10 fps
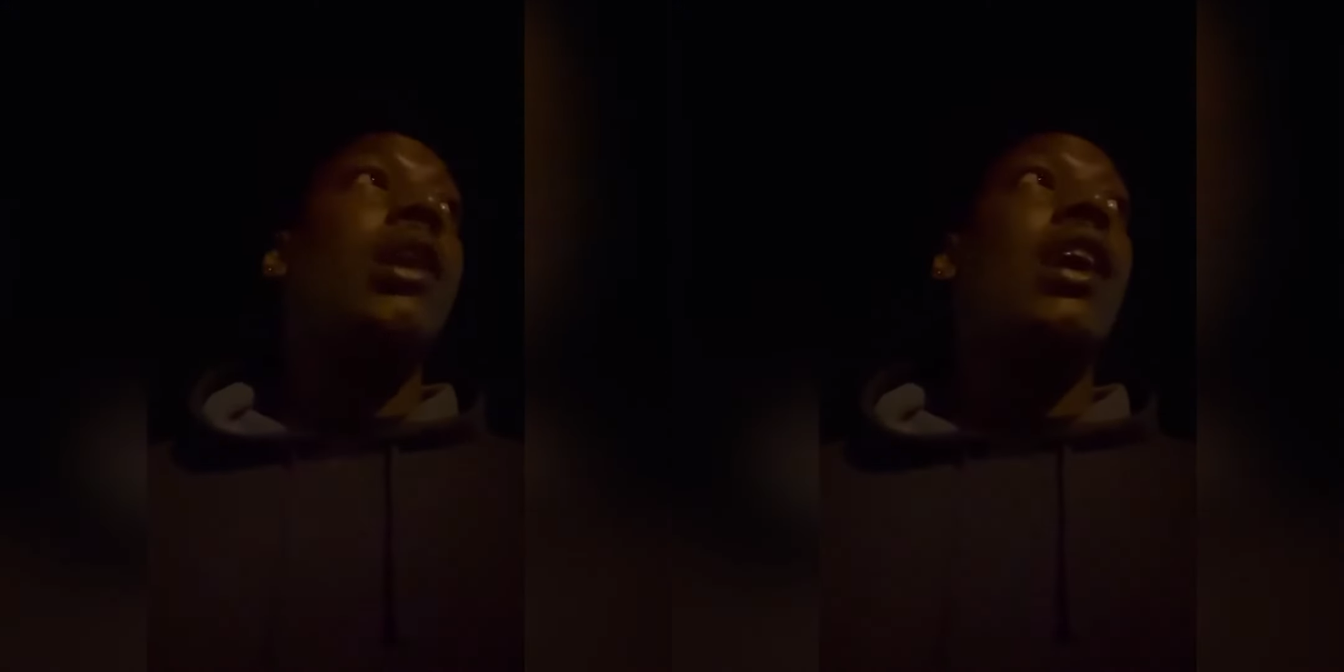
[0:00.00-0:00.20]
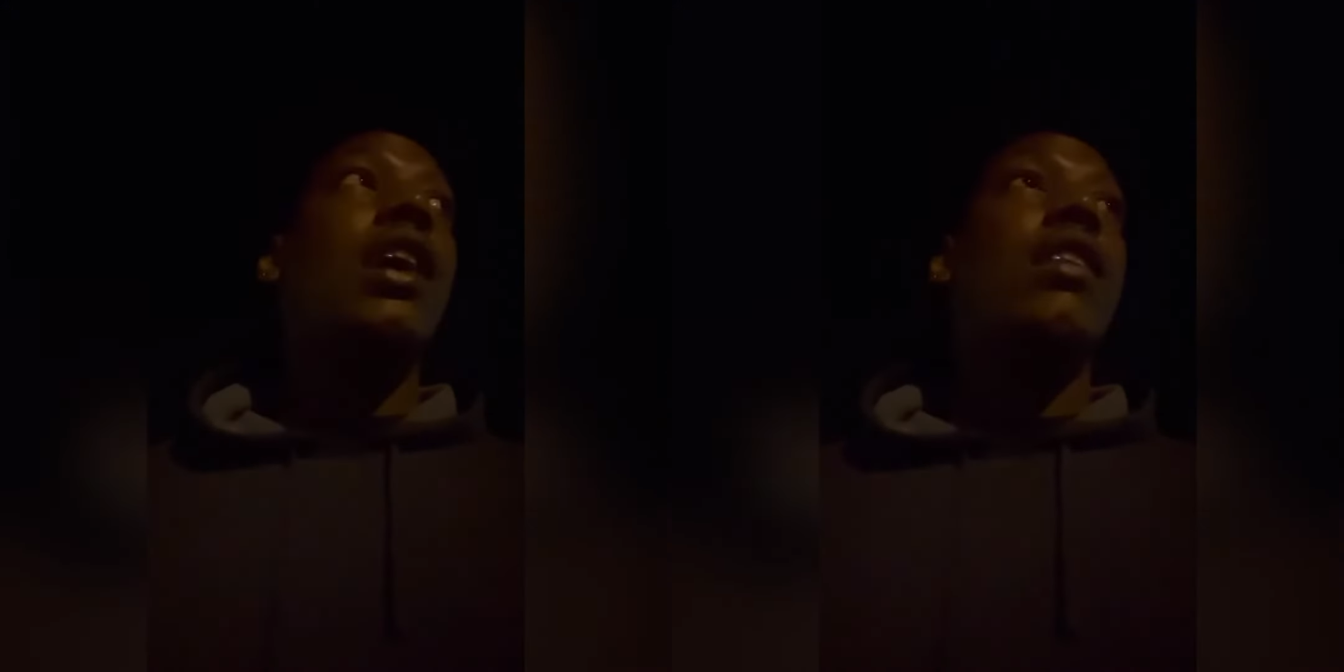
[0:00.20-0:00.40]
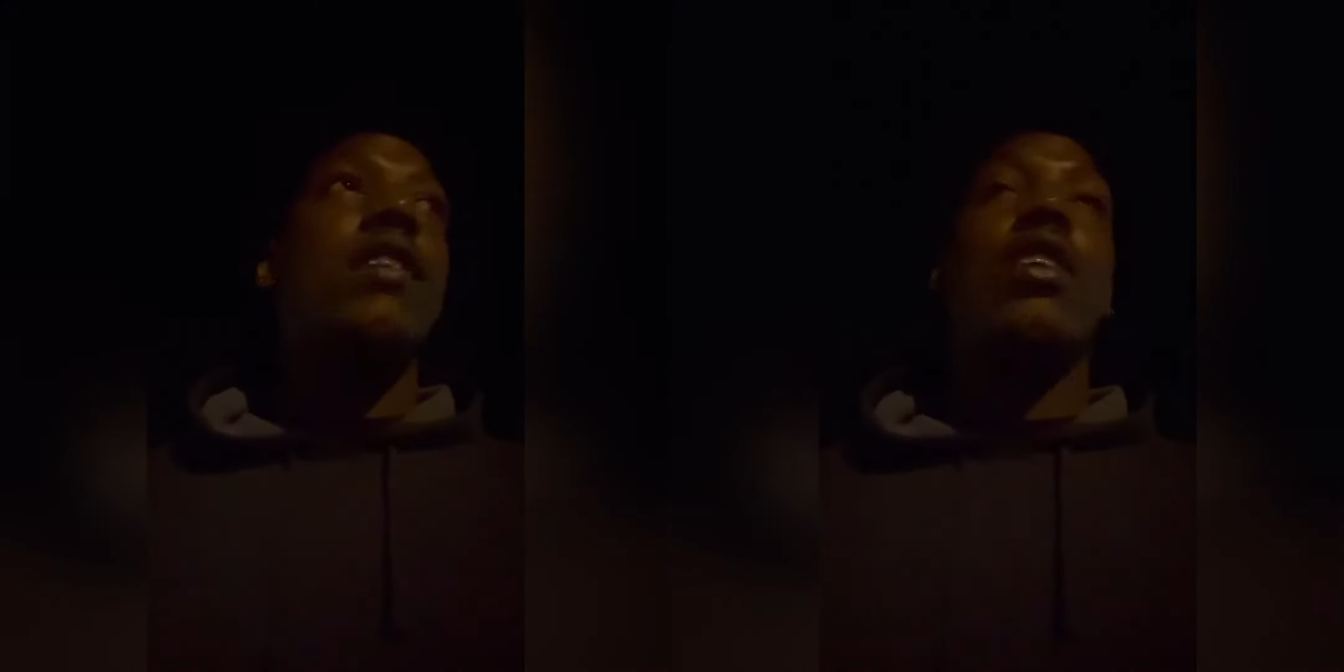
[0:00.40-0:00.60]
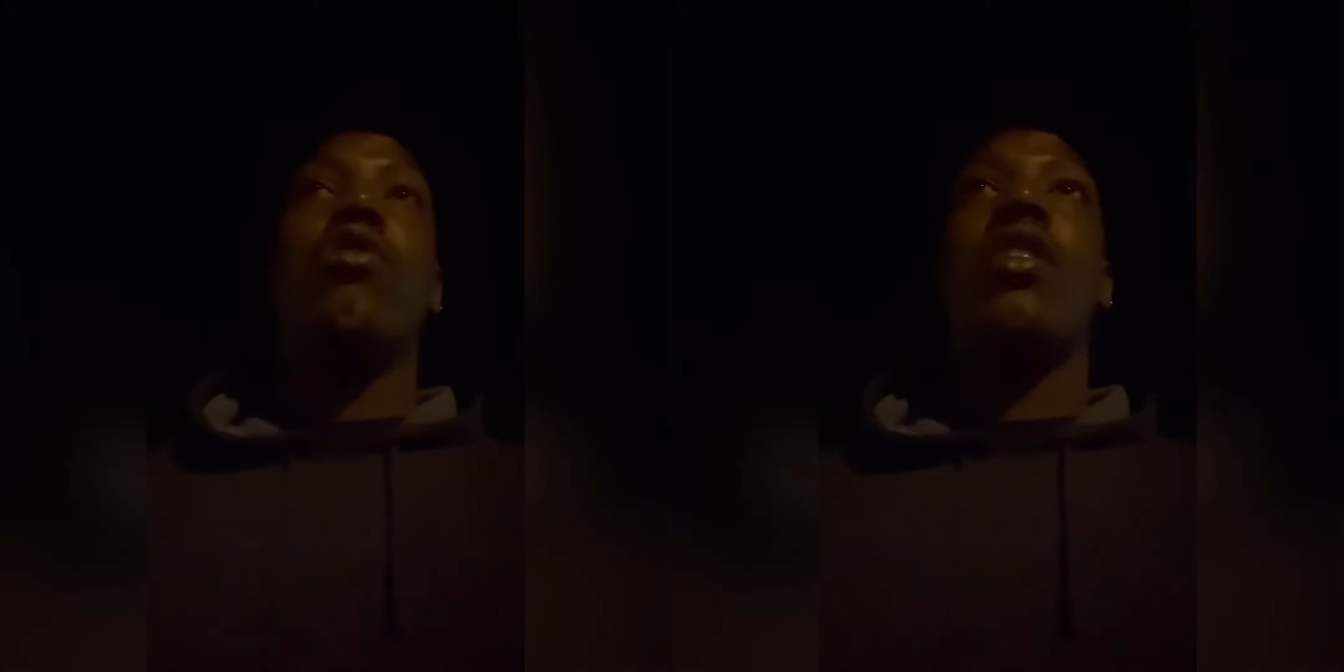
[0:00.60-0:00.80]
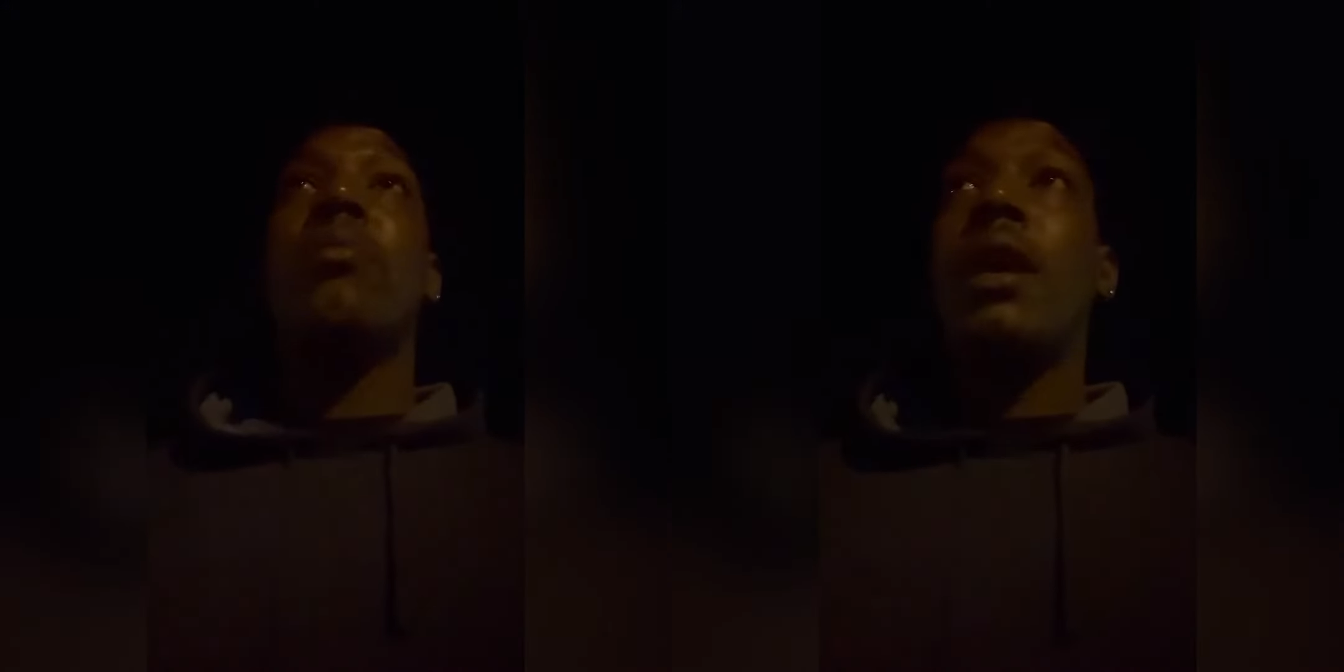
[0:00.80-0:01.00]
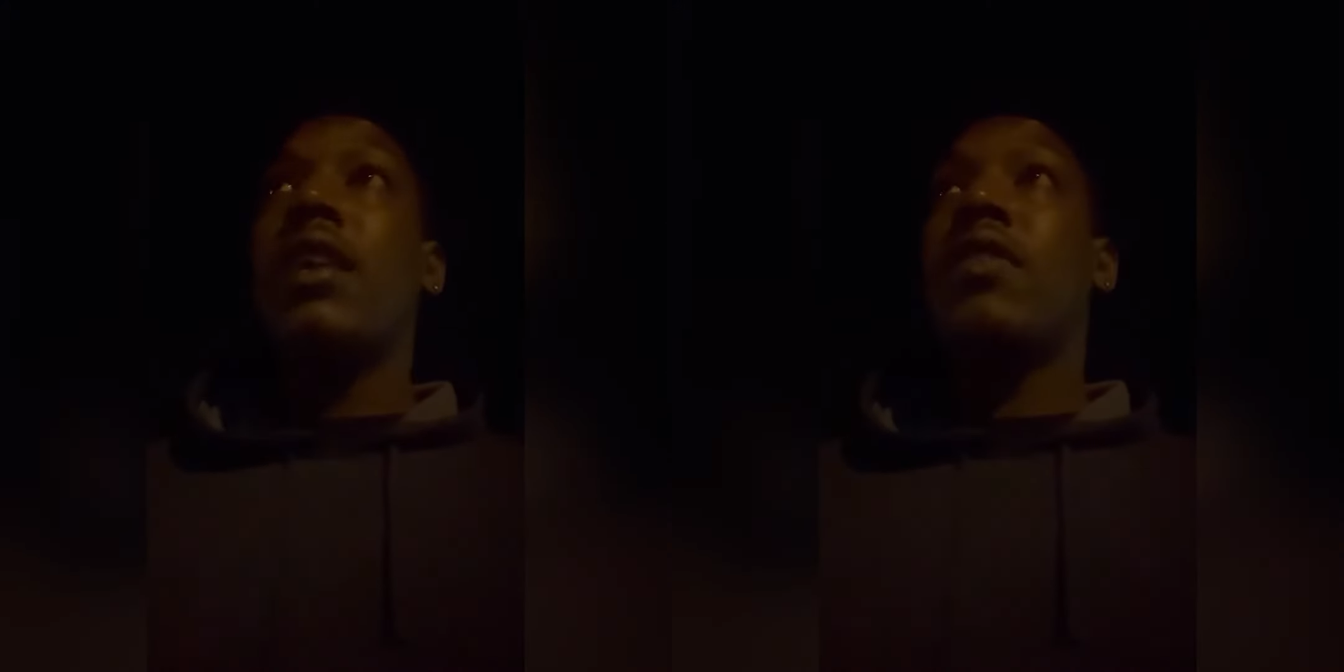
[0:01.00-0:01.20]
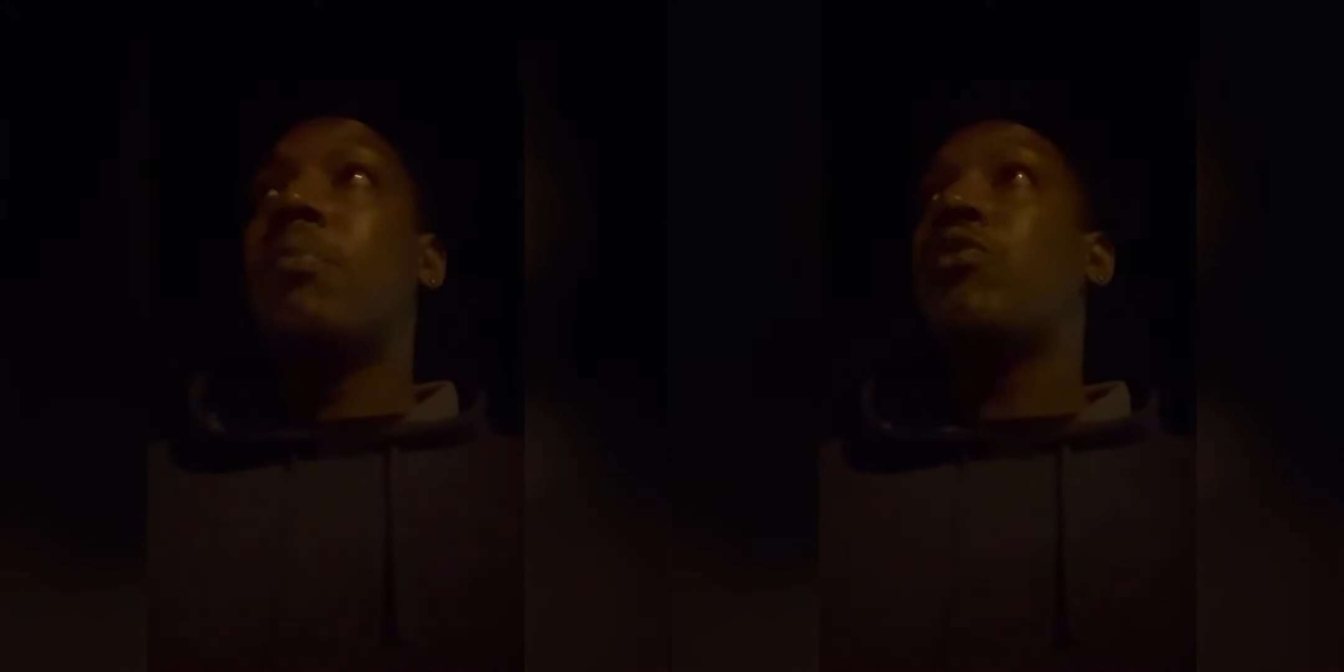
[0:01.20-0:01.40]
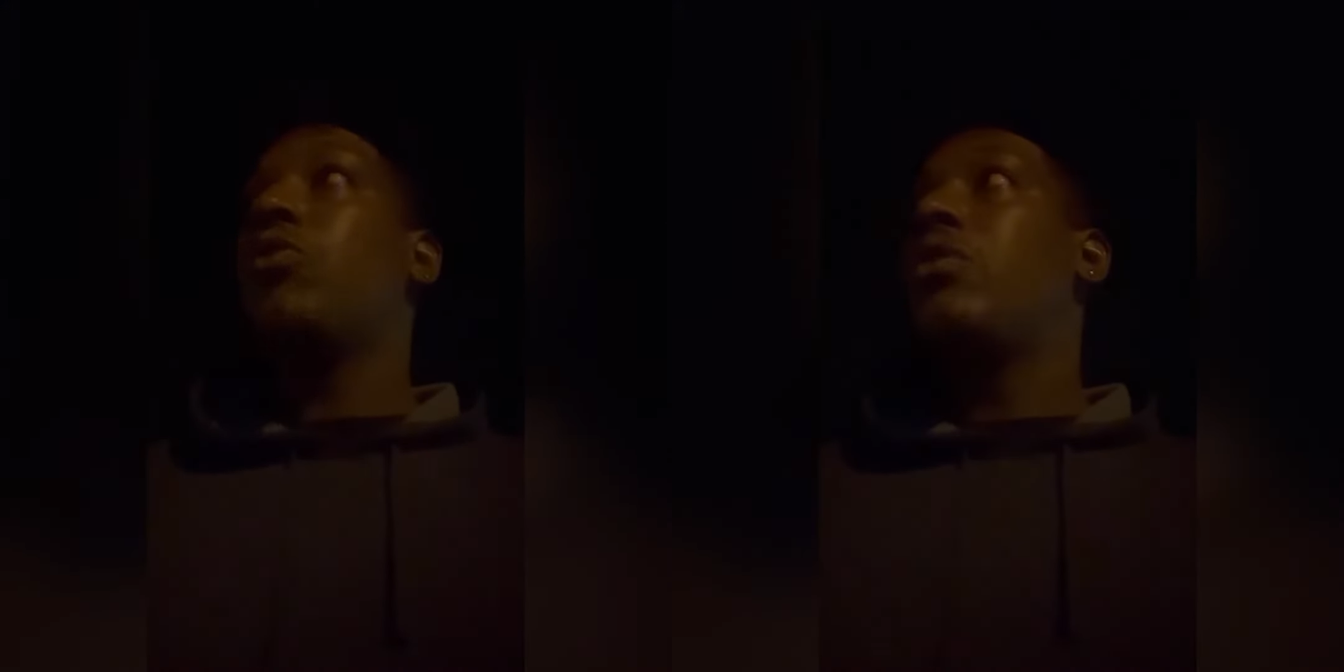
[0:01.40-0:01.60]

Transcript: I guess that dream has come true.